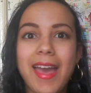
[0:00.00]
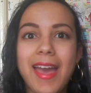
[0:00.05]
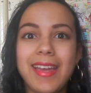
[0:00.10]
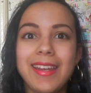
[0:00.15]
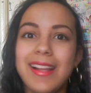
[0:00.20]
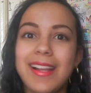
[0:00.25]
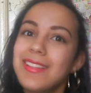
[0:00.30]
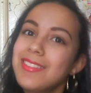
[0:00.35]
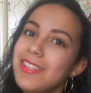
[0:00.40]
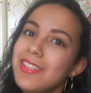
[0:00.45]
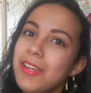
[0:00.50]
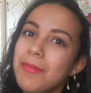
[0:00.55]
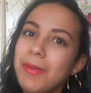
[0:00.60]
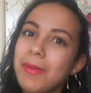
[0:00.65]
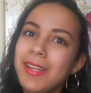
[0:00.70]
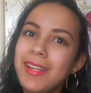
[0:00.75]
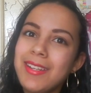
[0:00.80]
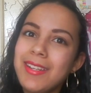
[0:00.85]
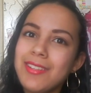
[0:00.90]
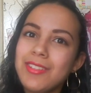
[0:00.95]
And I'll see you in
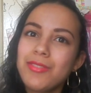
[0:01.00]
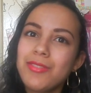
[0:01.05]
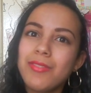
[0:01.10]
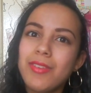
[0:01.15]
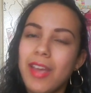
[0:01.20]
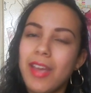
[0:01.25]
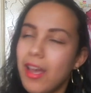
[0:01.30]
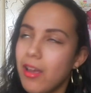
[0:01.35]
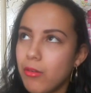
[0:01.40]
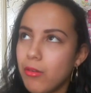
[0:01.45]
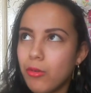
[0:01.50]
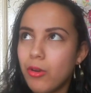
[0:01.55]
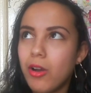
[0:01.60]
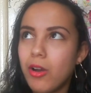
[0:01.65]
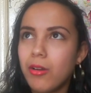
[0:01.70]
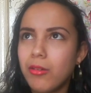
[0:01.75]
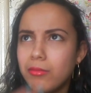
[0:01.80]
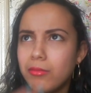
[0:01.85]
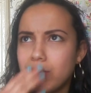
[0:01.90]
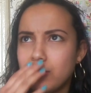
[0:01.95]
my next Oh,
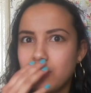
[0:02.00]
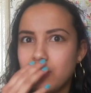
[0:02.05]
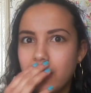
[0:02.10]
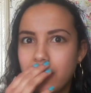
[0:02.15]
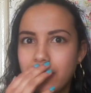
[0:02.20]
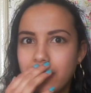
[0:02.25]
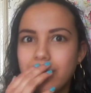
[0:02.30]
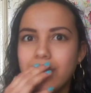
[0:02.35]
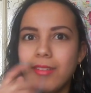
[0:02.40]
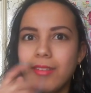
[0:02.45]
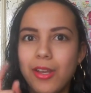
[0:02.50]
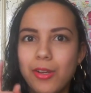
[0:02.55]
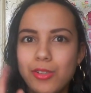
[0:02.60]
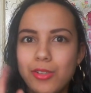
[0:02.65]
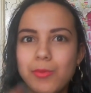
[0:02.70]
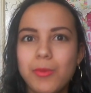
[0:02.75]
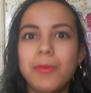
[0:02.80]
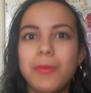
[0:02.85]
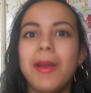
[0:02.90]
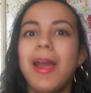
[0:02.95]
whoa, sorry, that
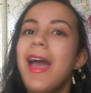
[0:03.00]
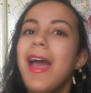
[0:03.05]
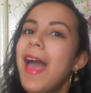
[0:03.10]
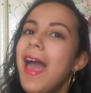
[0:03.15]
was blue